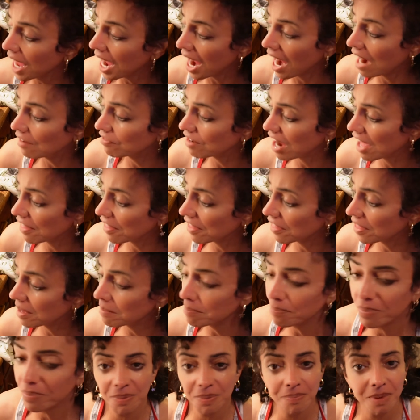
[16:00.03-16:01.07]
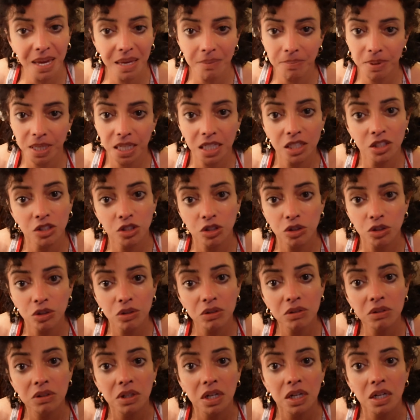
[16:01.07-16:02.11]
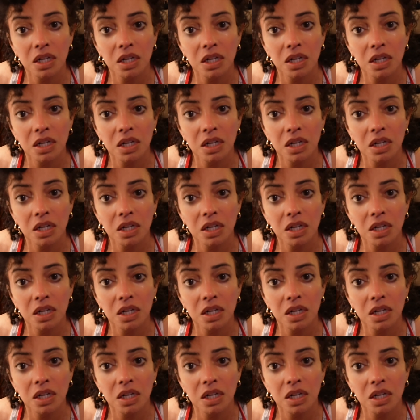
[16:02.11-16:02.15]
I'd rather them maybe a little